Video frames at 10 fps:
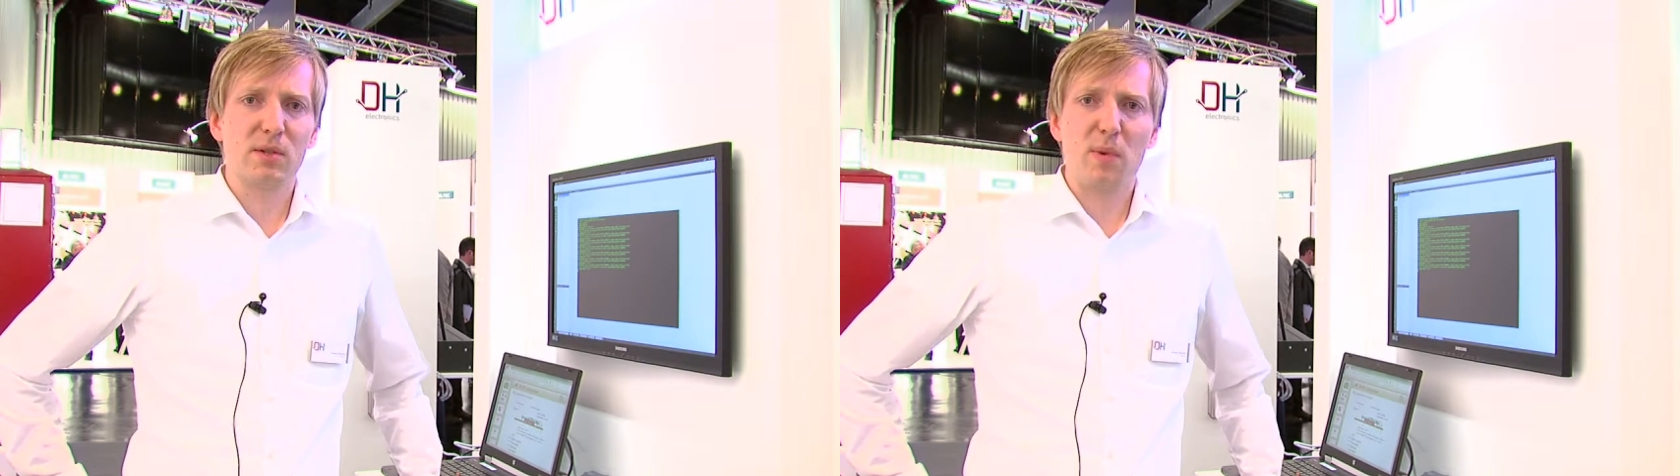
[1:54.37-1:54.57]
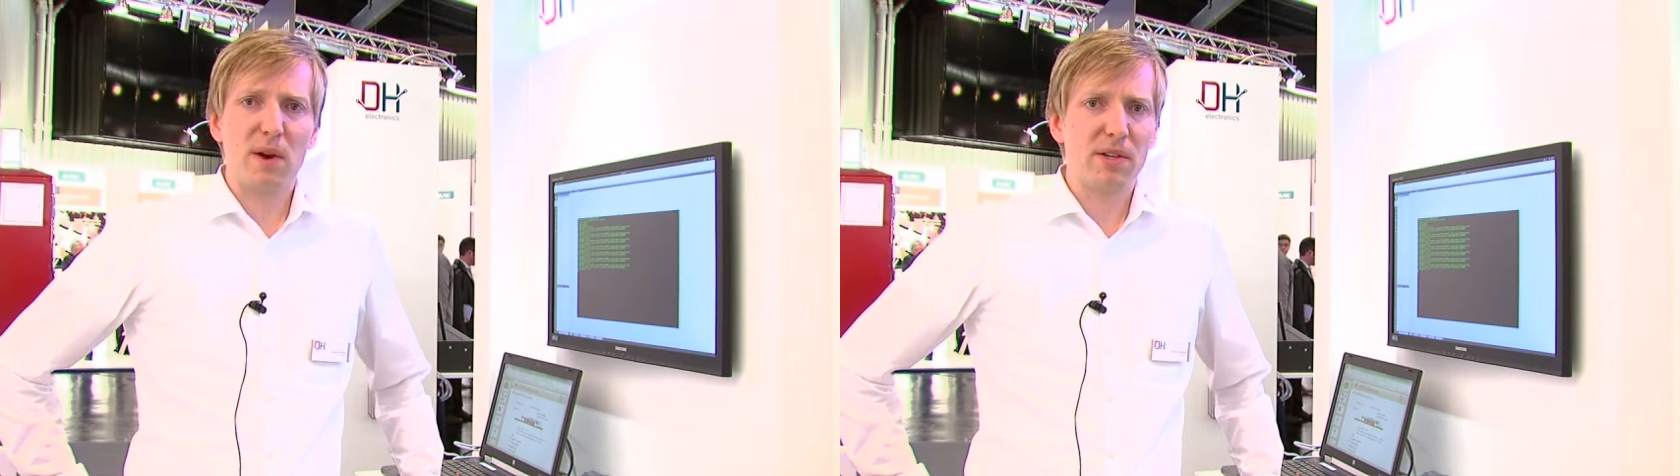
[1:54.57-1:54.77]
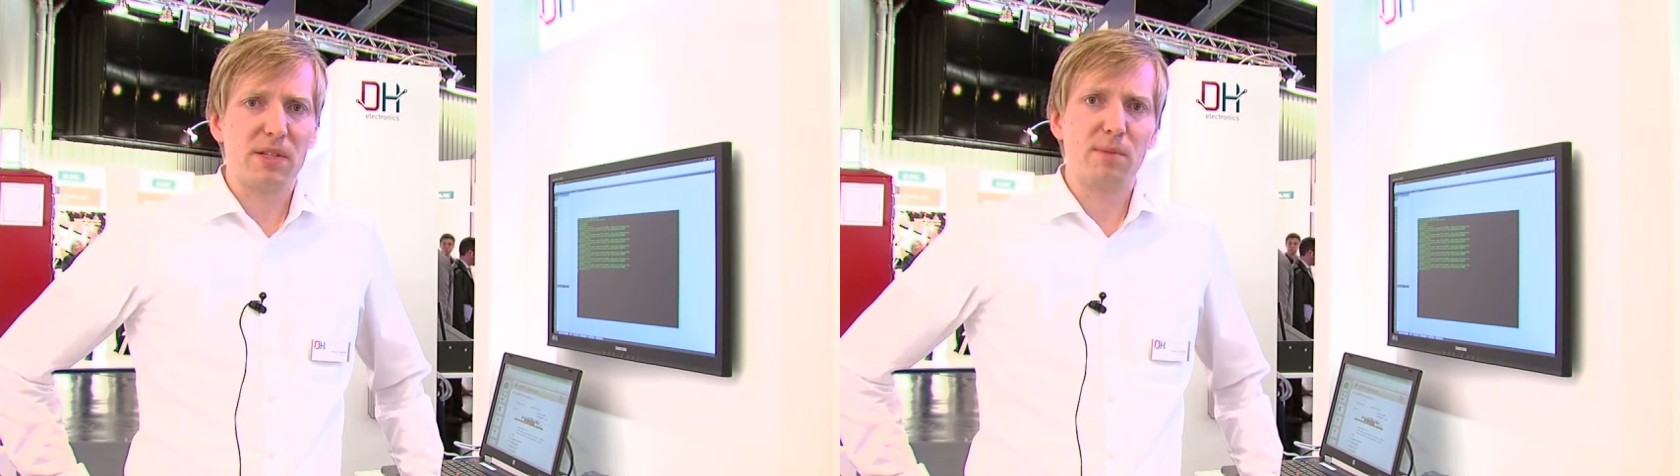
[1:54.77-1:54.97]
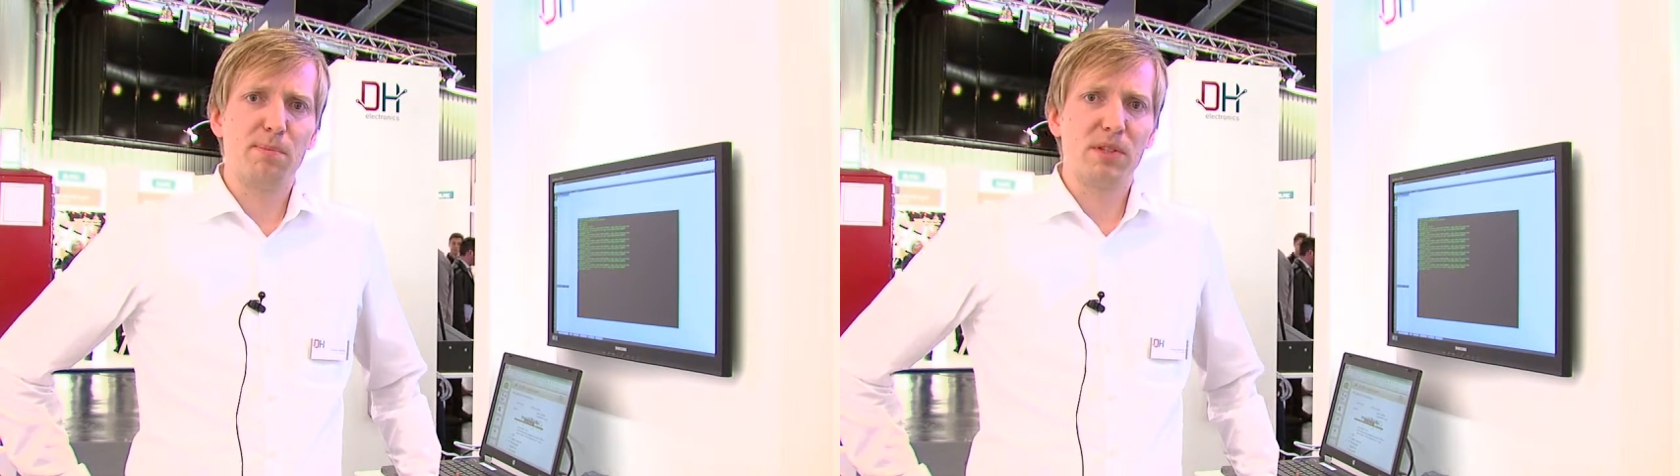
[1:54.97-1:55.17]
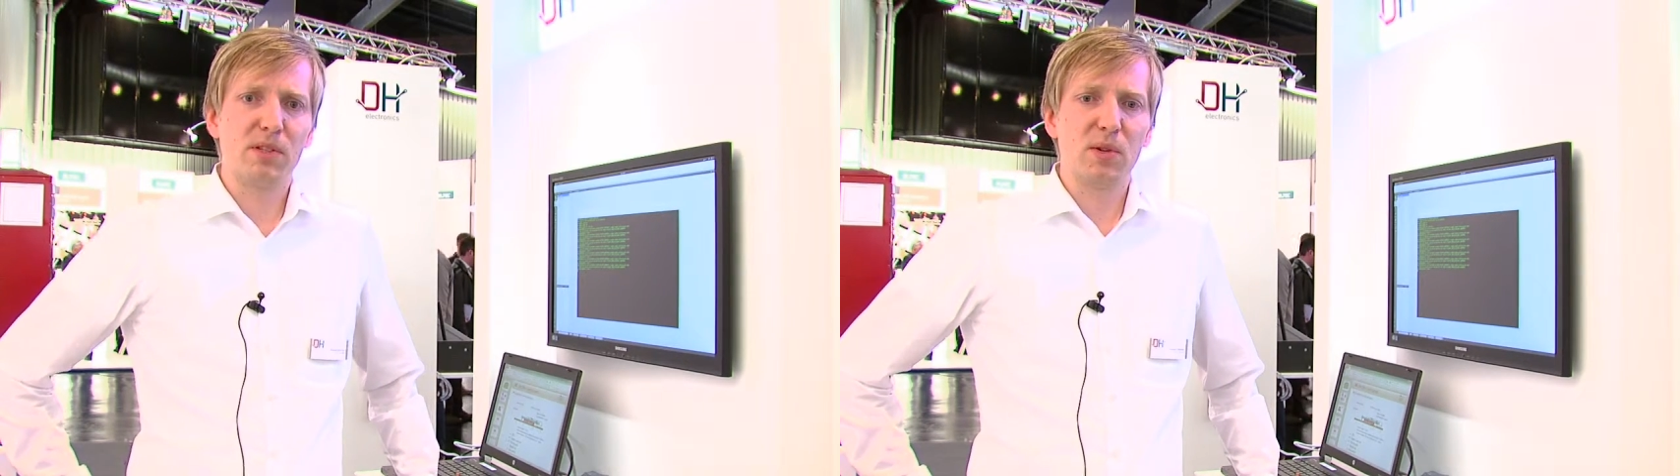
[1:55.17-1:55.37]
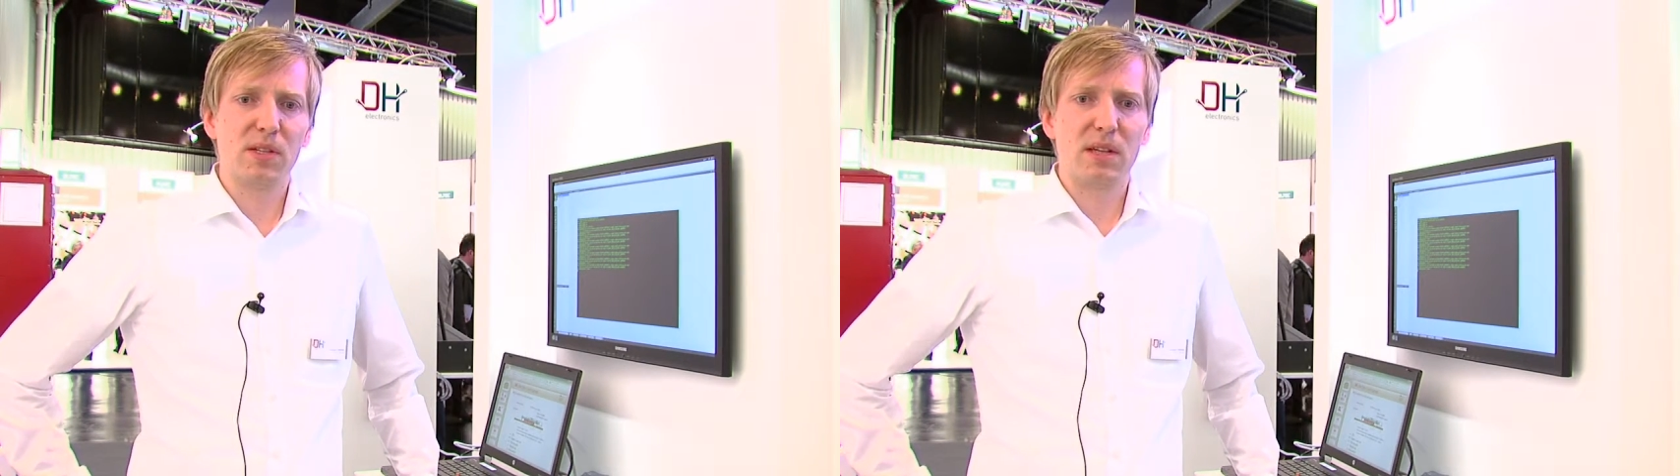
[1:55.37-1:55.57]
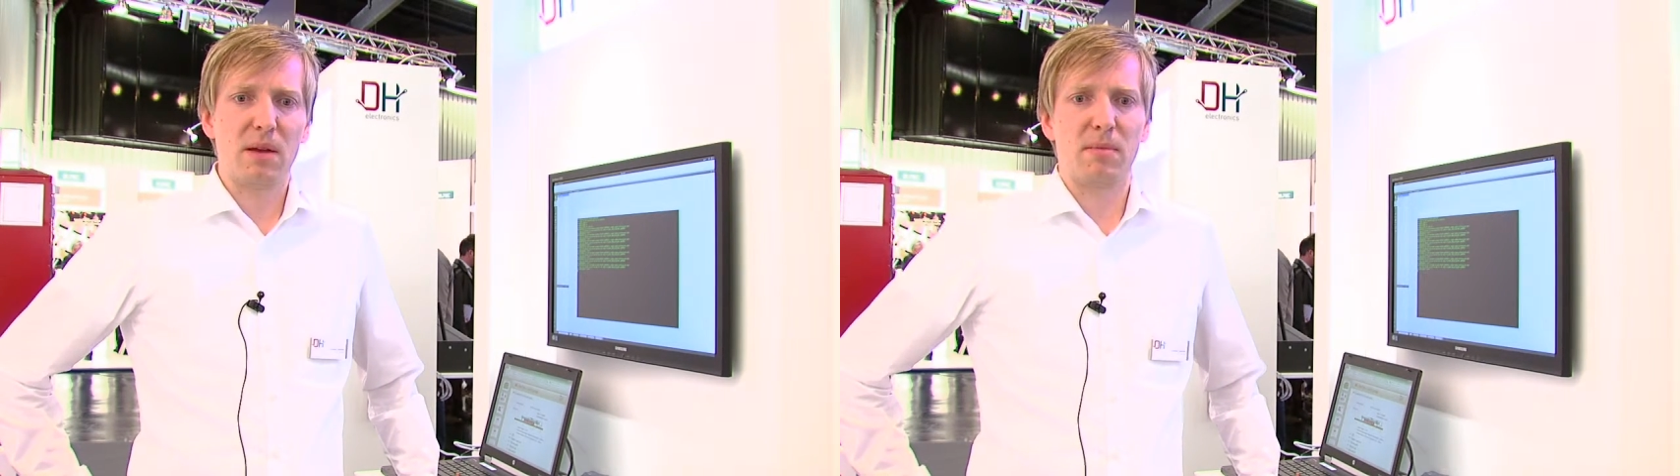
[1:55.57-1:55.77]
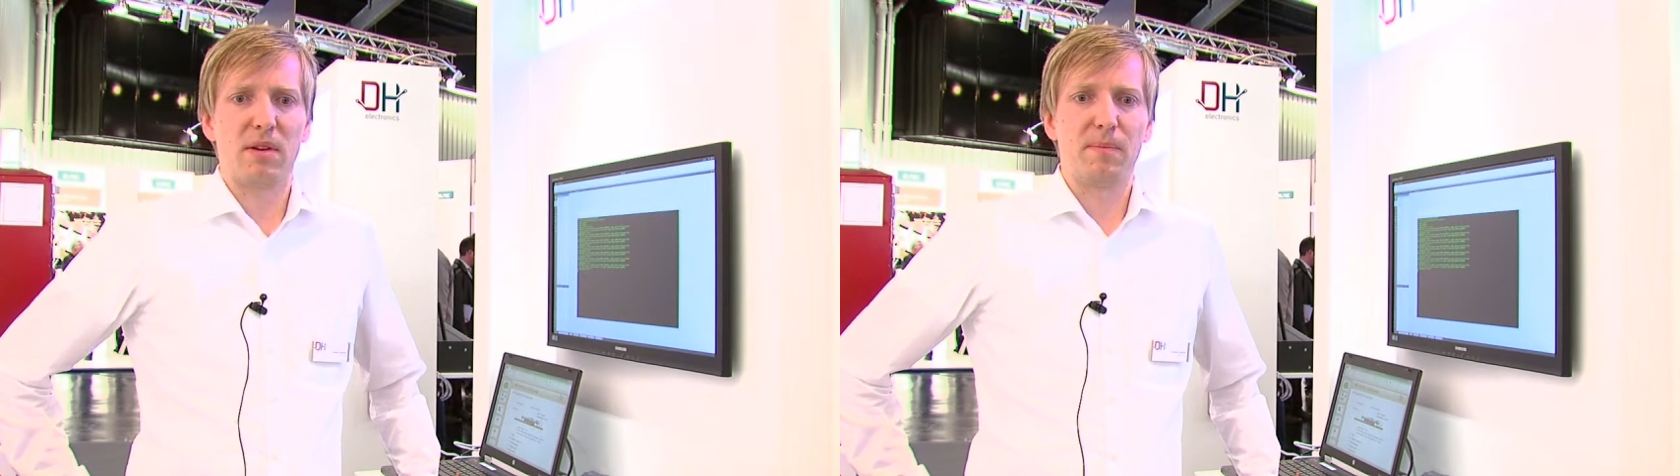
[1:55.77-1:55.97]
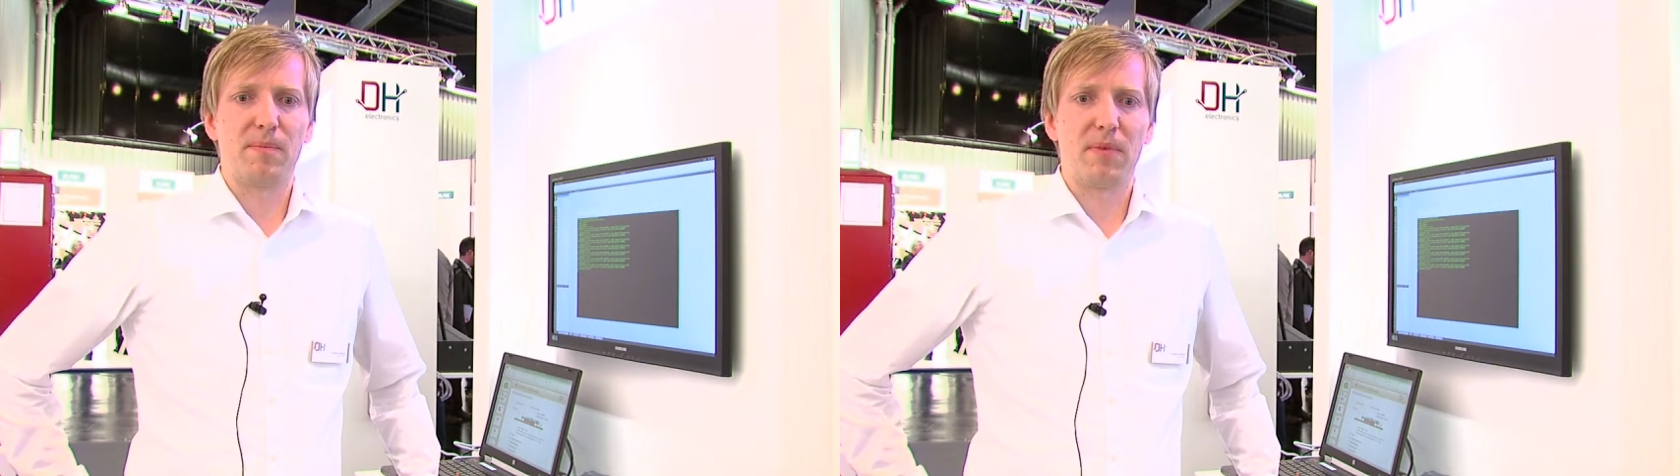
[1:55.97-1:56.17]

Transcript: very simple to assemble.